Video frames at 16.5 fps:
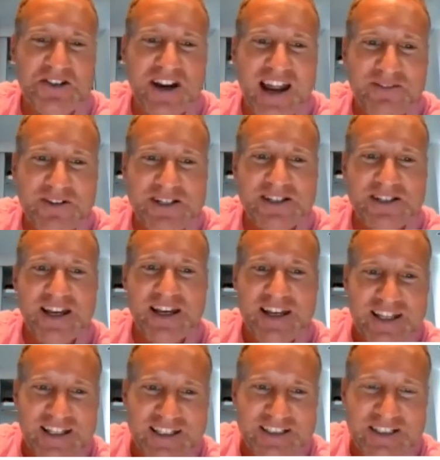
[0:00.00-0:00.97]
drivers.
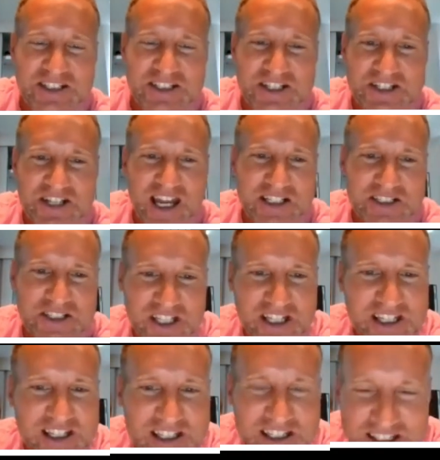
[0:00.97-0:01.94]
This is a
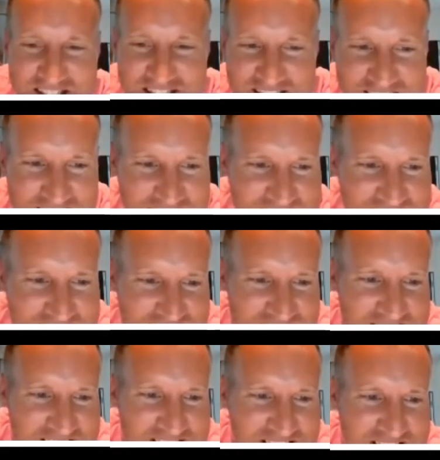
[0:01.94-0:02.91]
taxi.
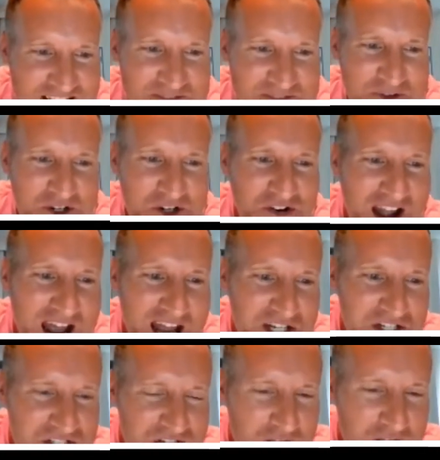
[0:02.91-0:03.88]
They've
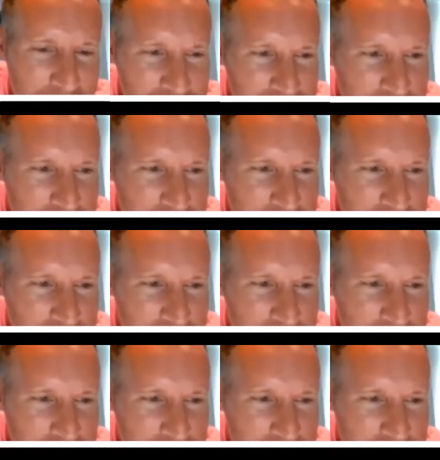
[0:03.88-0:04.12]
crashed.